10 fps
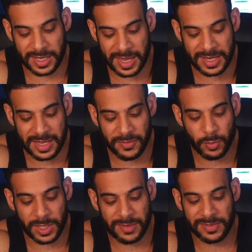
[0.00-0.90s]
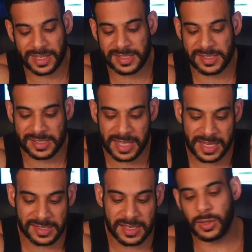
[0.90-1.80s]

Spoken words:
Again, even when he flexes his legs,